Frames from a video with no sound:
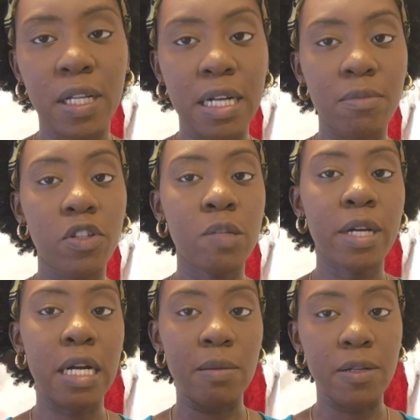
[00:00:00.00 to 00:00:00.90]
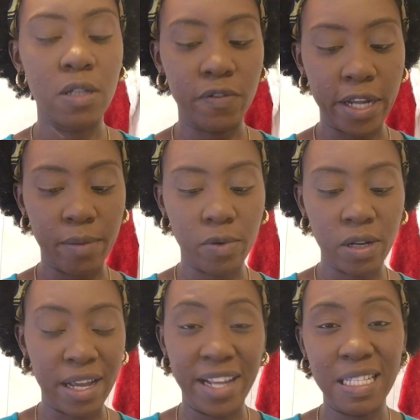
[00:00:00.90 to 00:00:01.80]
Like I'm gonna do my eyebrows off camera.
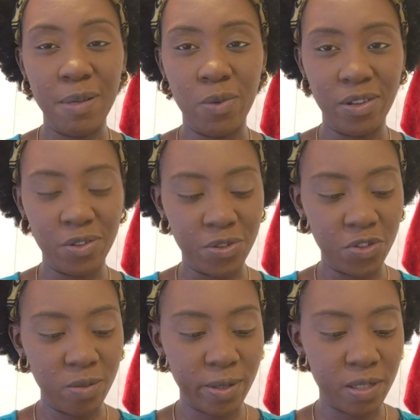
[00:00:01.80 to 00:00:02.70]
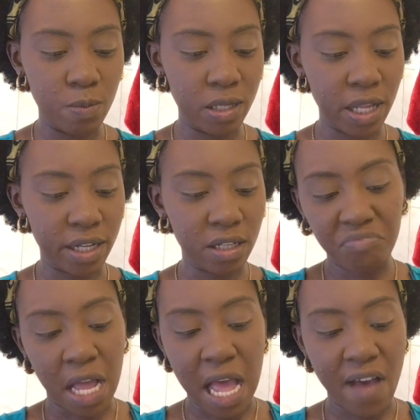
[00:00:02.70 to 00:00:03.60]
I hate to be one of those YouTubers, but like
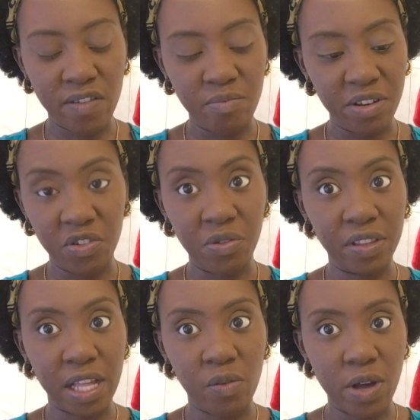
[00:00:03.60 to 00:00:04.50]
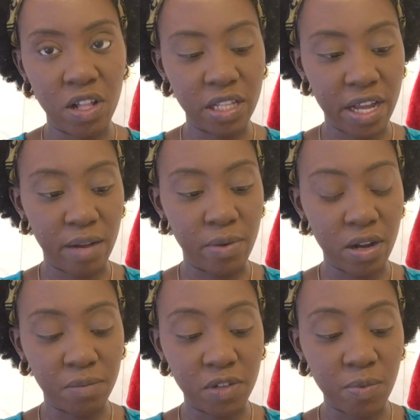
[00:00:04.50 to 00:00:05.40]
I haven't been doing that well in the
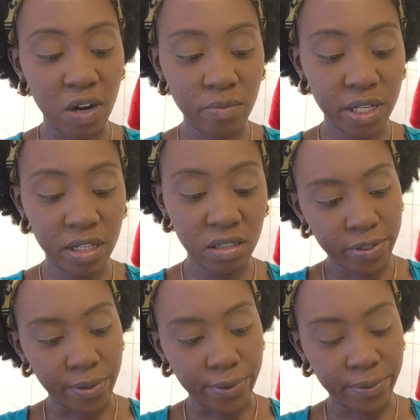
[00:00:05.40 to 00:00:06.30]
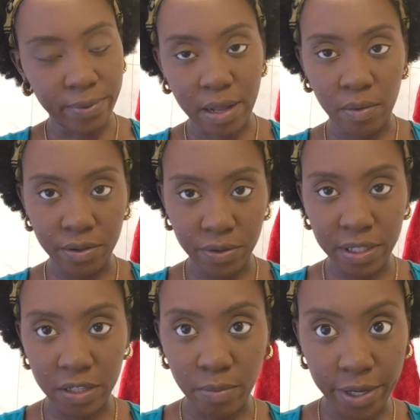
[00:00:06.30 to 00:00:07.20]
eyebrow department, so I want to do
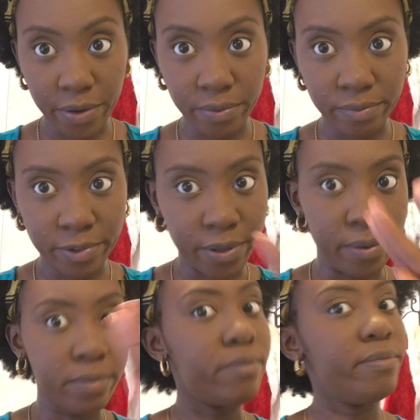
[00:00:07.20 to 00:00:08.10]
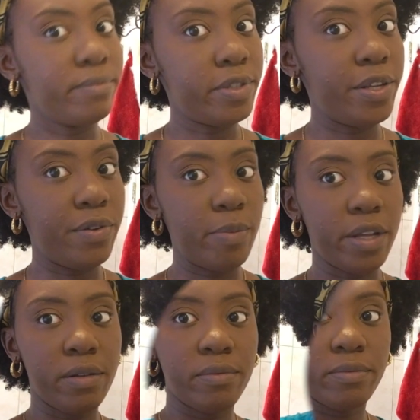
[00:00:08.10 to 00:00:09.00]
this on my own. So see you in a
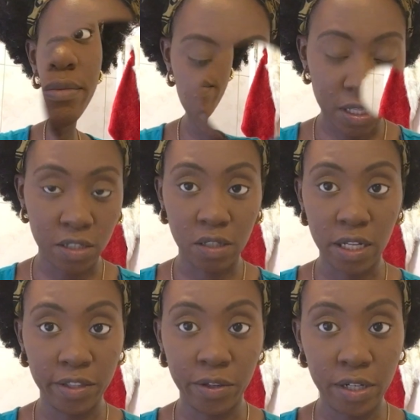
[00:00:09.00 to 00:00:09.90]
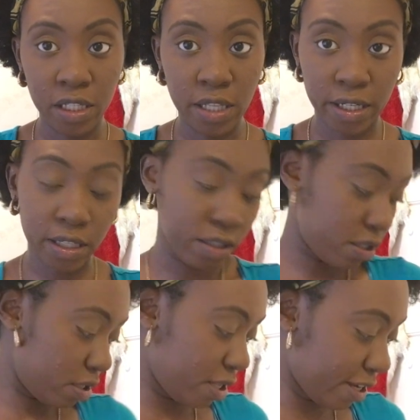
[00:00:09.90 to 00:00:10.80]
bit. I promise you that took like 30
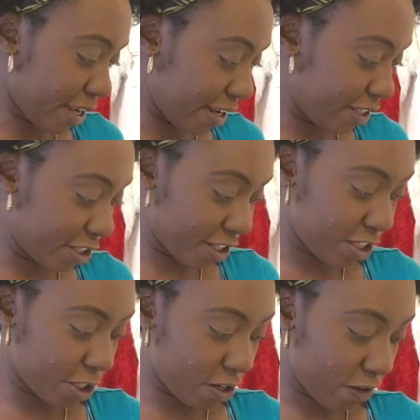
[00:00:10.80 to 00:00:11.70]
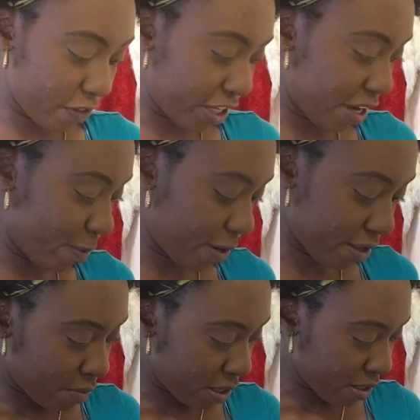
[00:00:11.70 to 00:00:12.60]
seconds. Like I just shut off the camera.
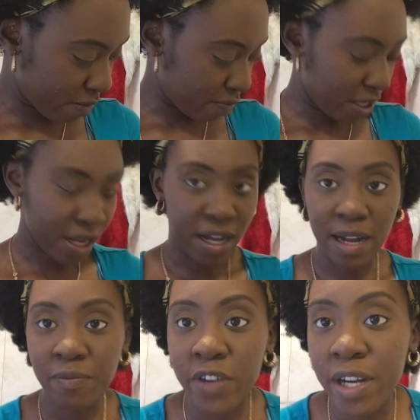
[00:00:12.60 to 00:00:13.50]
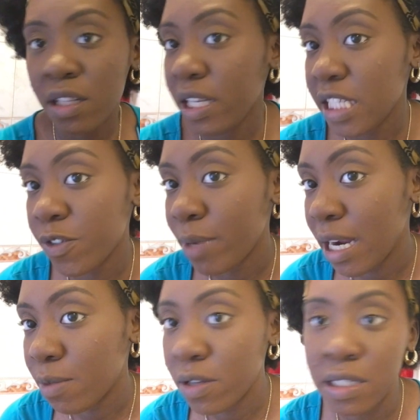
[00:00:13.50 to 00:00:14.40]
But yeah, I'm very lazy with my
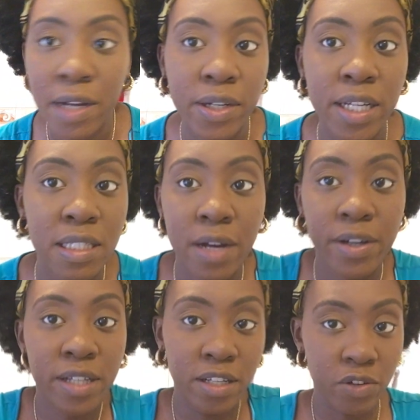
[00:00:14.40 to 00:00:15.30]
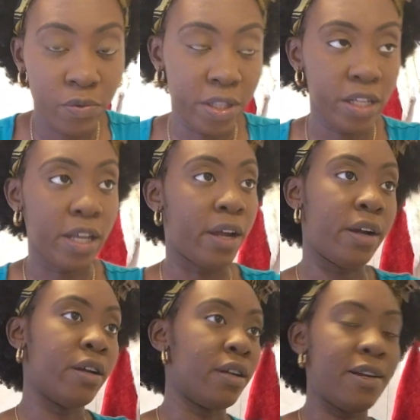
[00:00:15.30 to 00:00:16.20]
eyebrows nowadays. I don't really
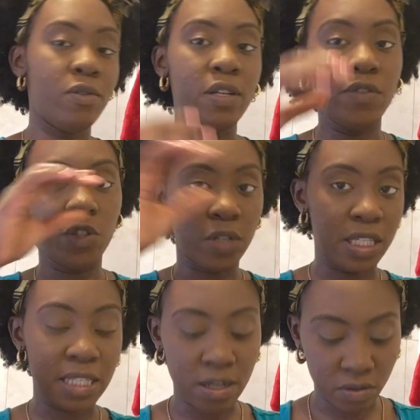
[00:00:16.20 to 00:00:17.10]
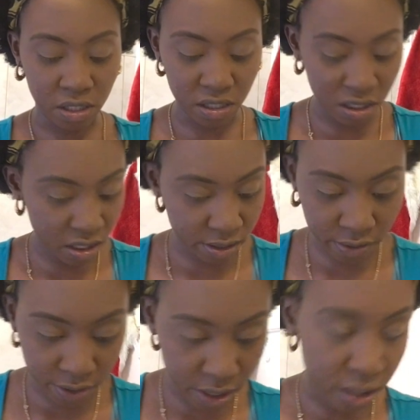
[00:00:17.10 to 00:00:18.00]
care. I don't even trace out the
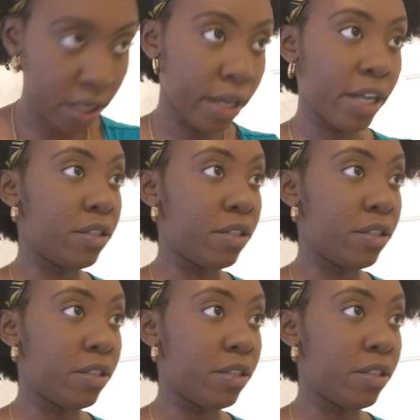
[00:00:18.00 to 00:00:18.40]
concealer or anything.